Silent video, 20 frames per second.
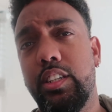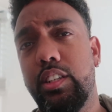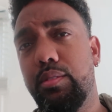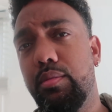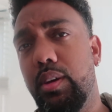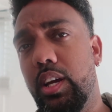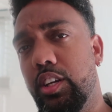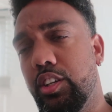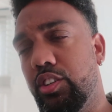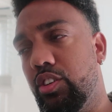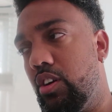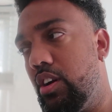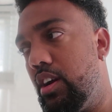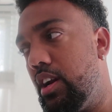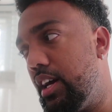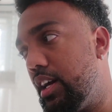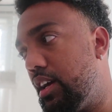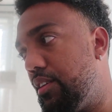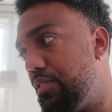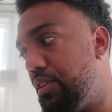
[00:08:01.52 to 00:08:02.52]
just make
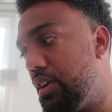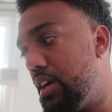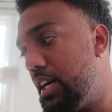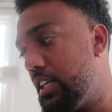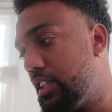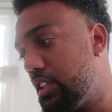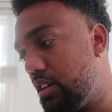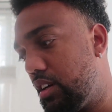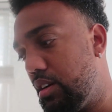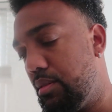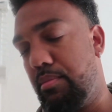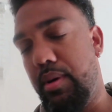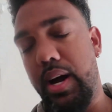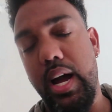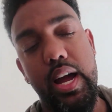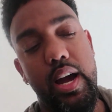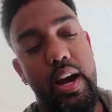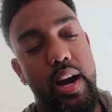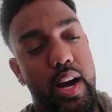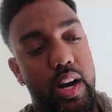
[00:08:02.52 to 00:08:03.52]
sure, like if you guys are gonna
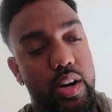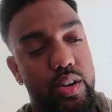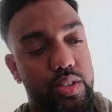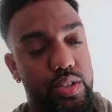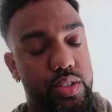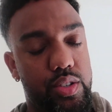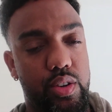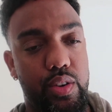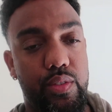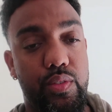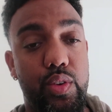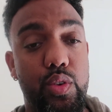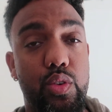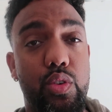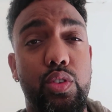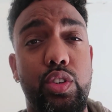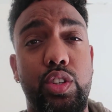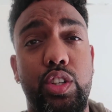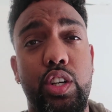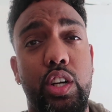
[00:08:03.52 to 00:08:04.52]
buy a house or if
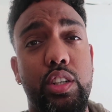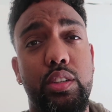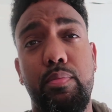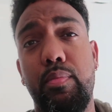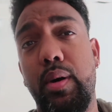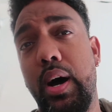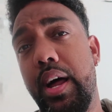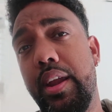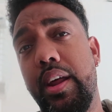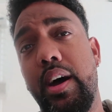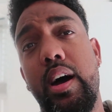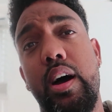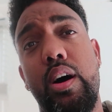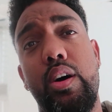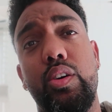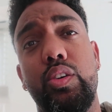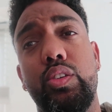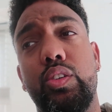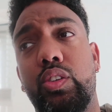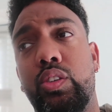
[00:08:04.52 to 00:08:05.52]
you just bought a
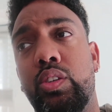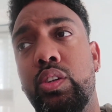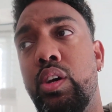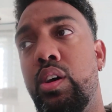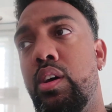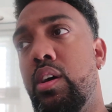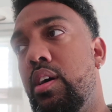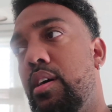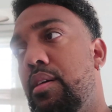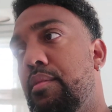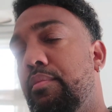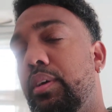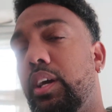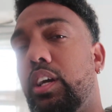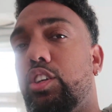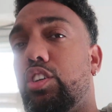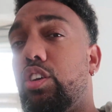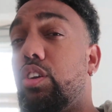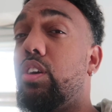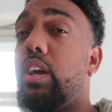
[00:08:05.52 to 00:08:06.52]
house,
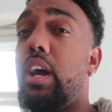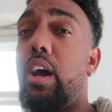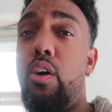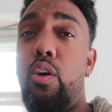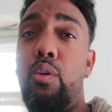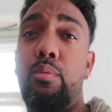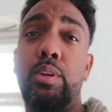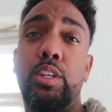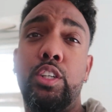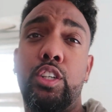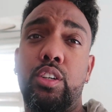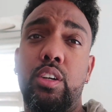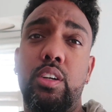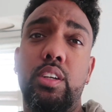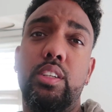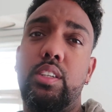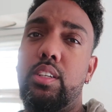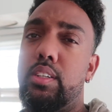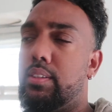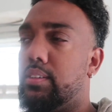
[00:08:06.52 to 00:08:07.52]
make sure you get home insurance.